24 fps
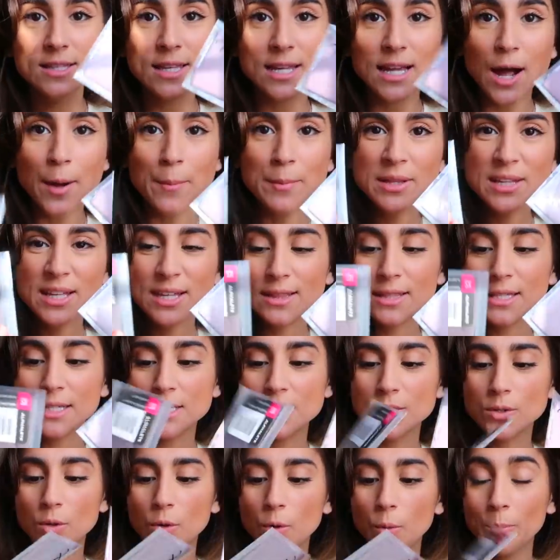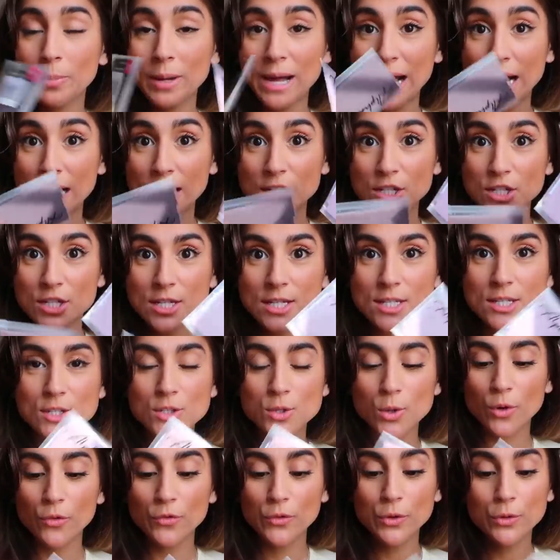They come in like these little packages.
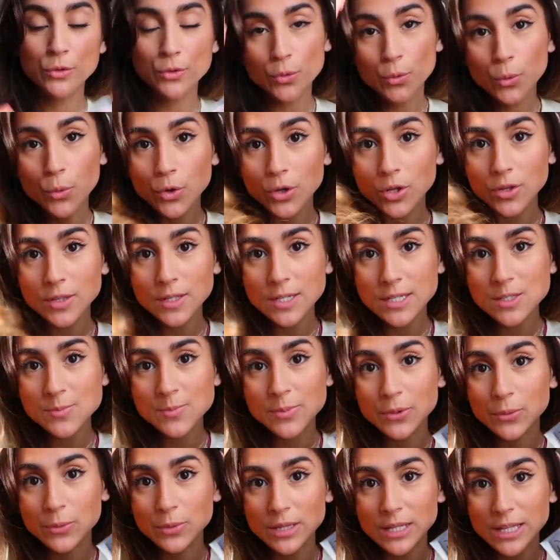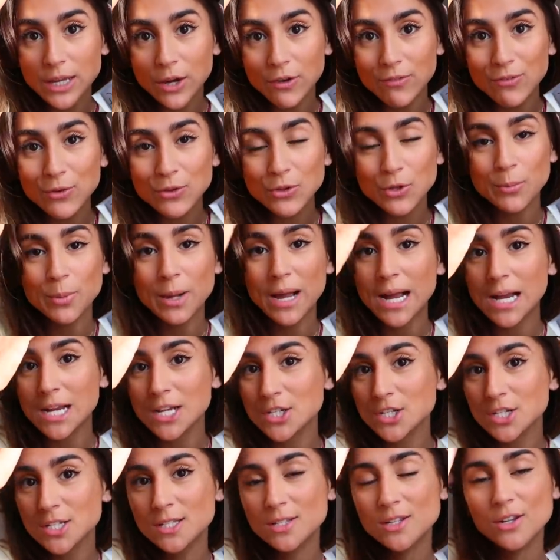So if you do order these, be really careful with your
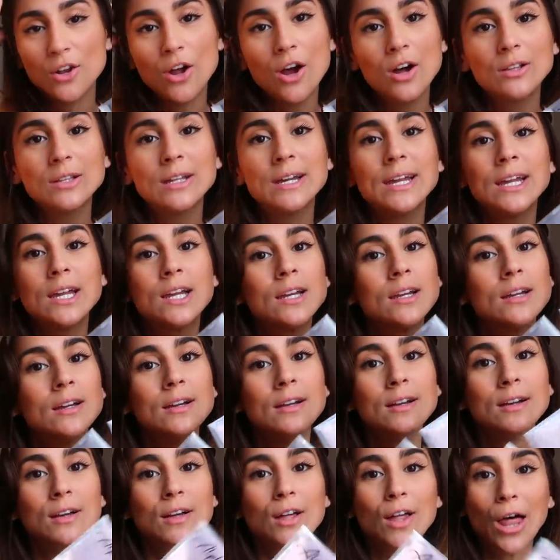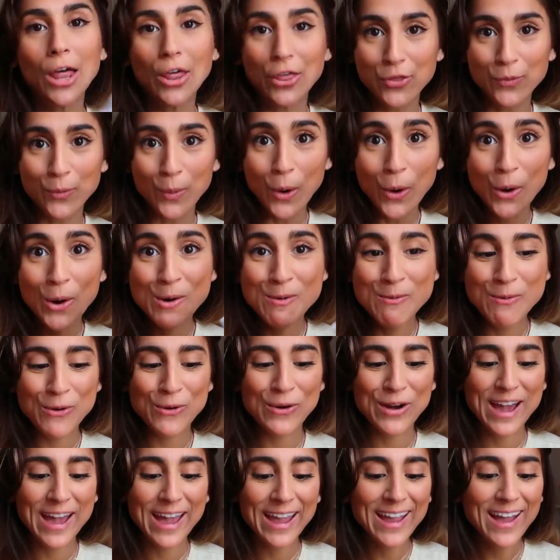packages to not like throw them
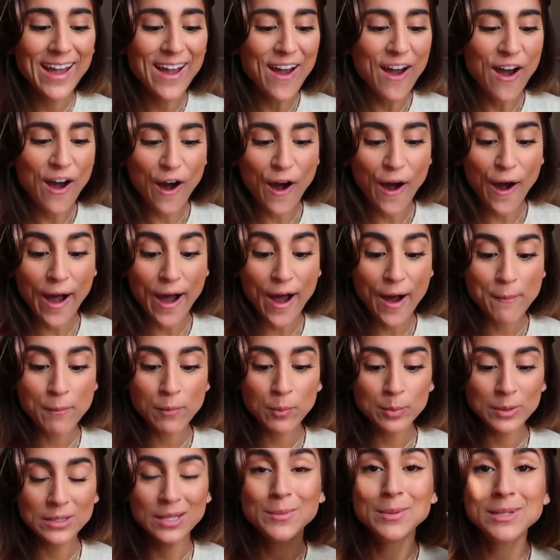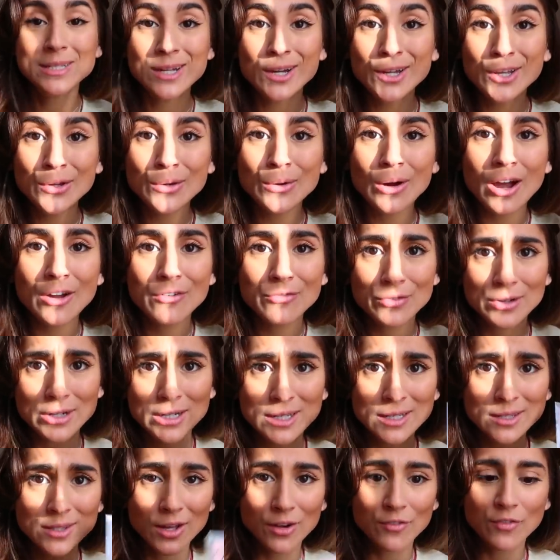away. Um, but let me tell you, I
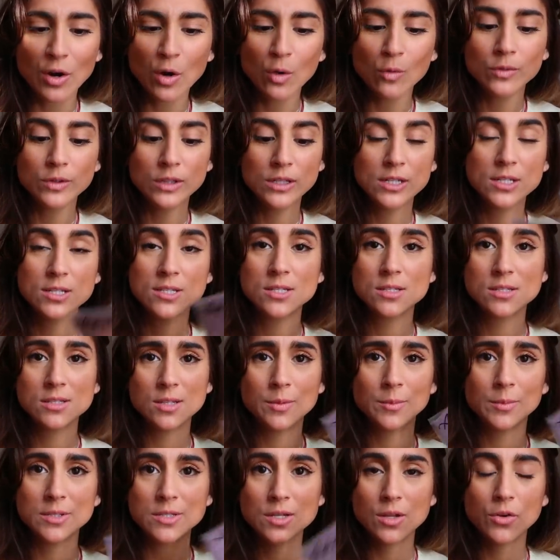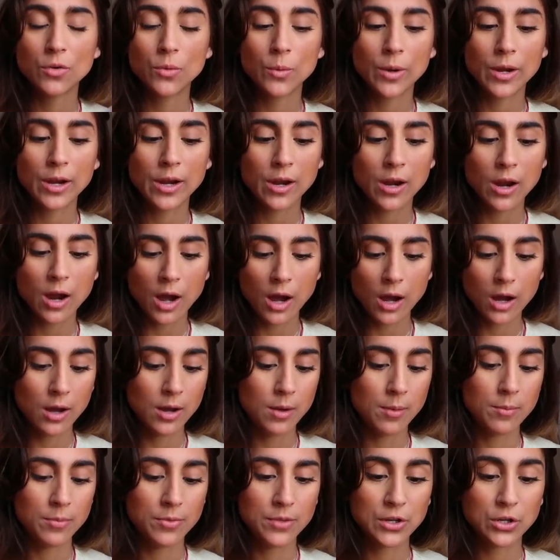freaking love Alpha seamless underwear.
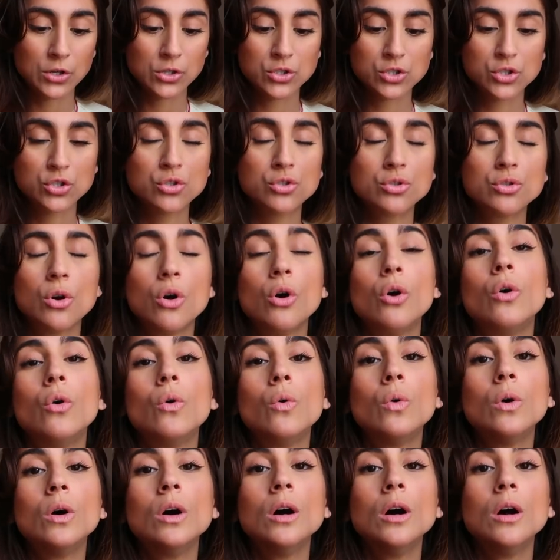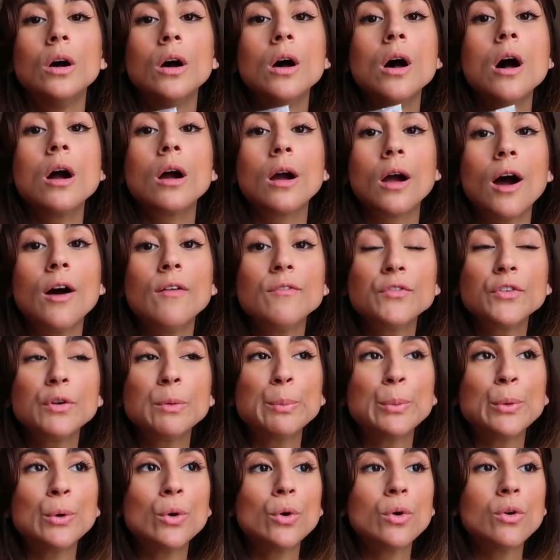Um, they're so
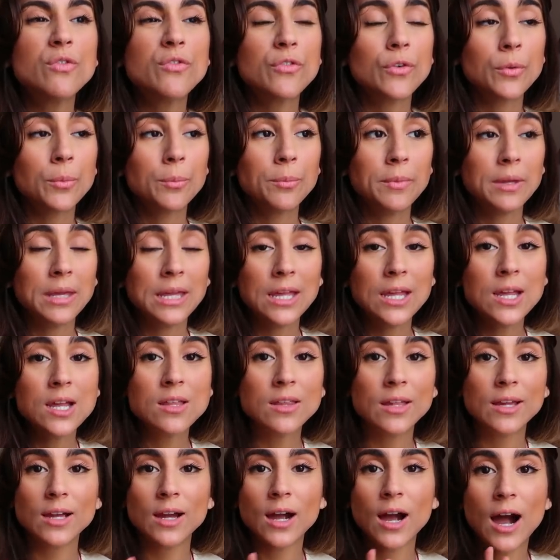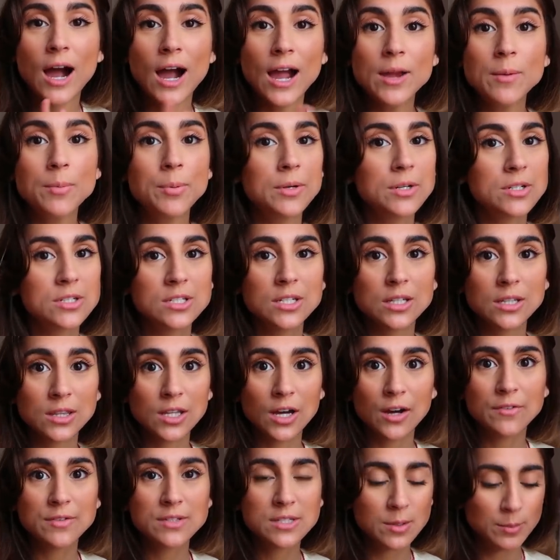comfortable for me. Like I personally
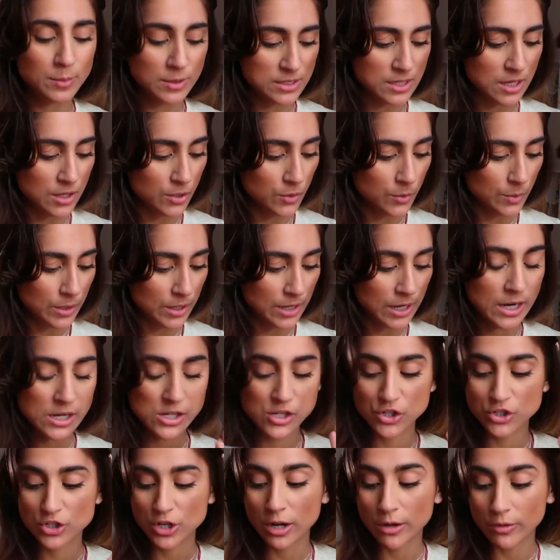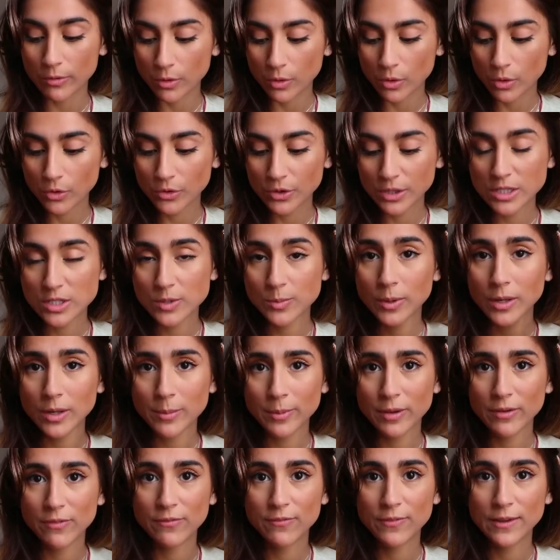love seamless underwear in general. These are
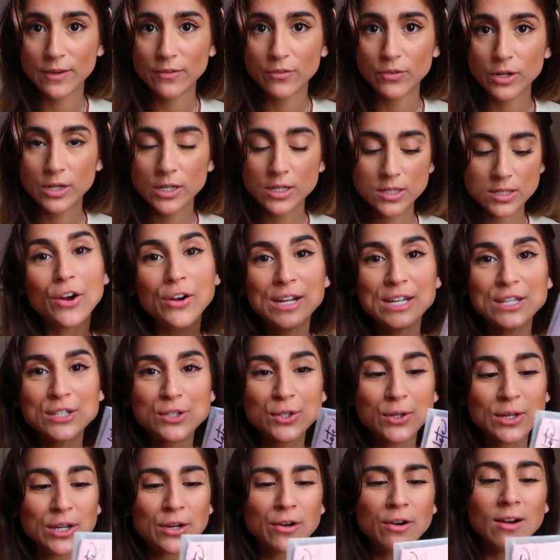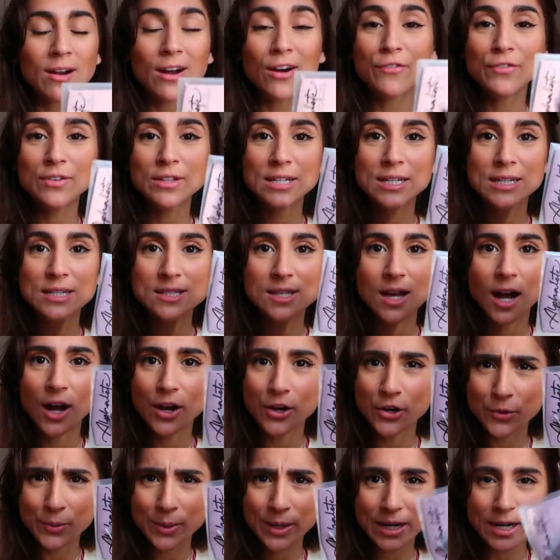probably my favorites. All right, so here are Alphalete's
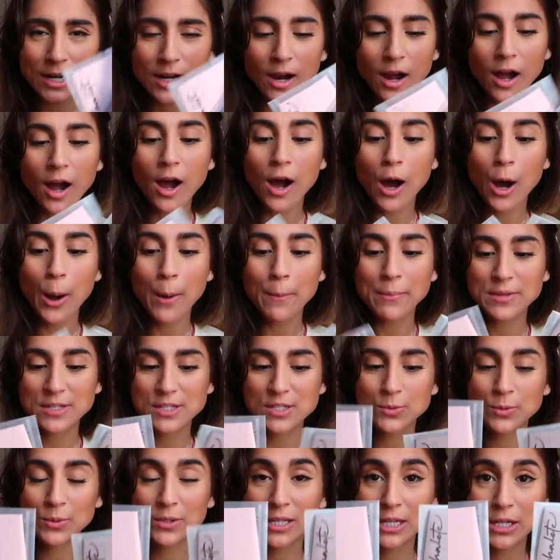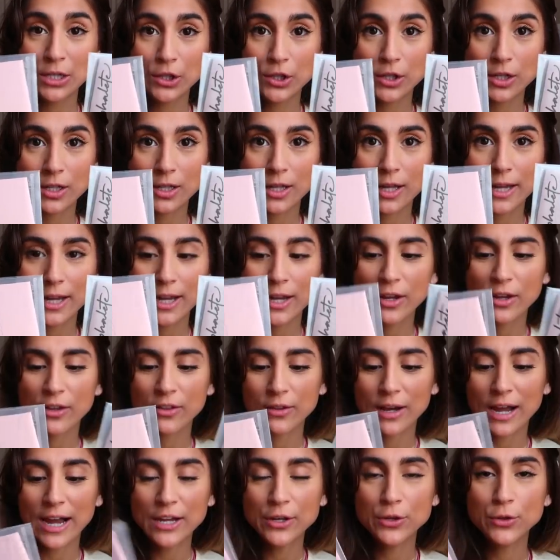underwear. Um, this is what they look like.
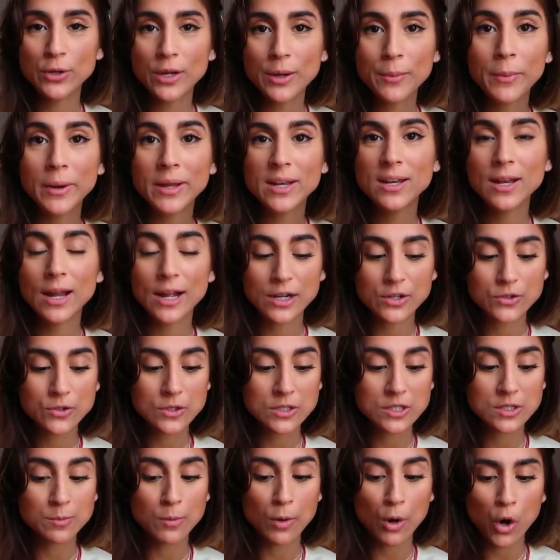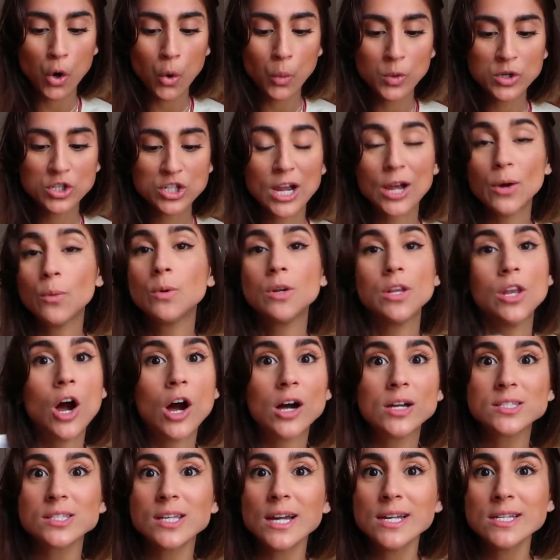I do get mine in extra small, which I would
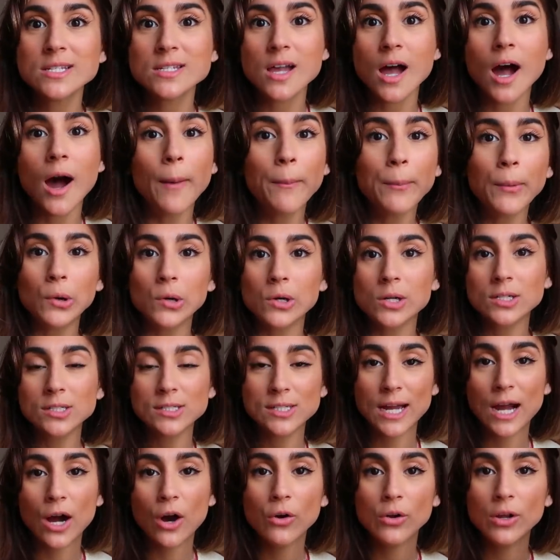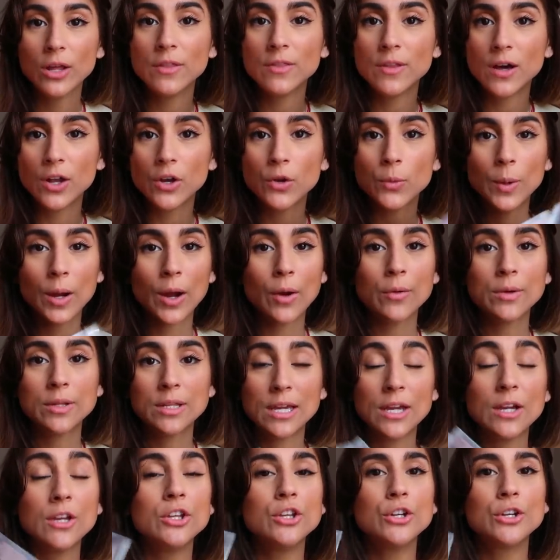not size up or down in the underwear. I would
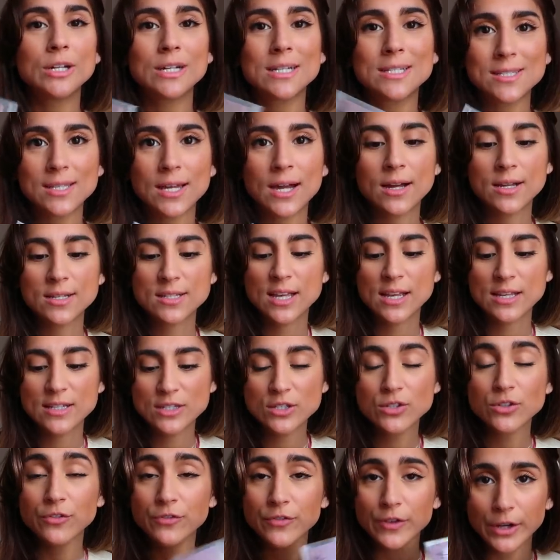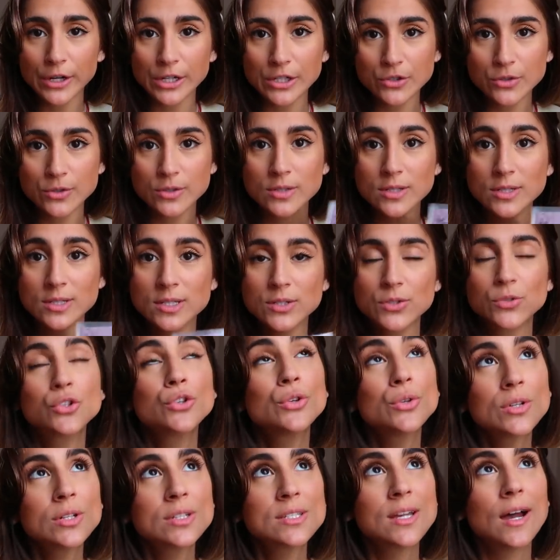get your exact size. These are very true to,
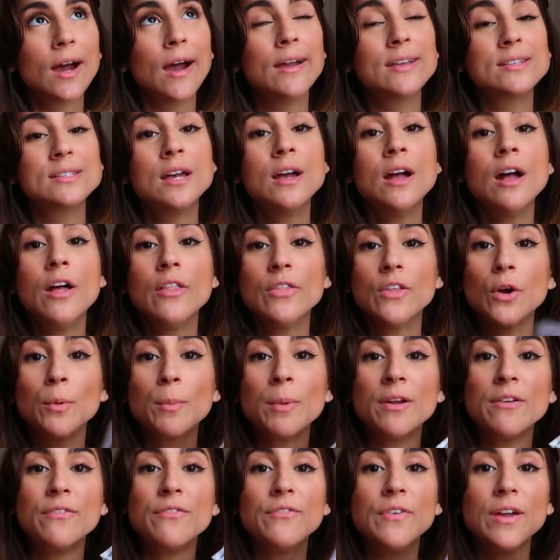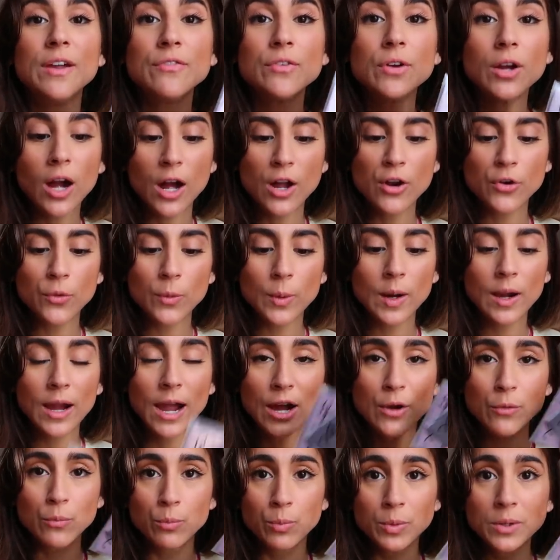true to size. They're my favorite underwear.
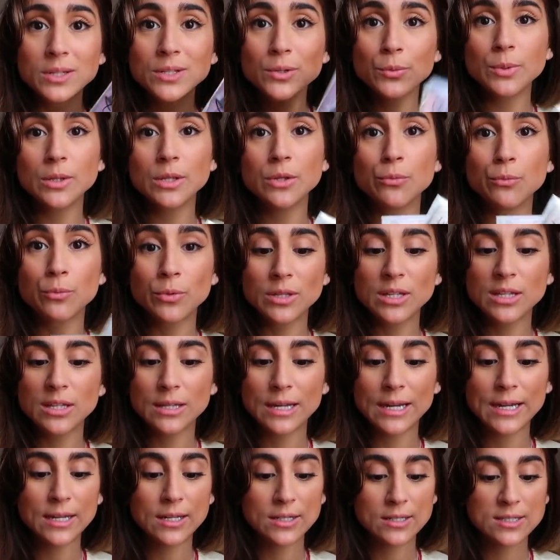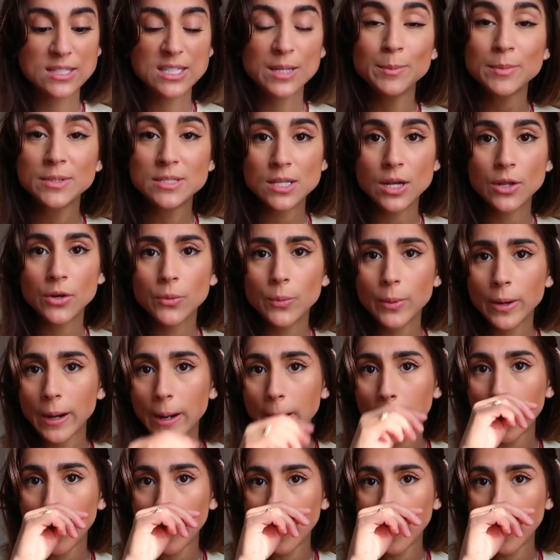I really, really, really like seamless underwear.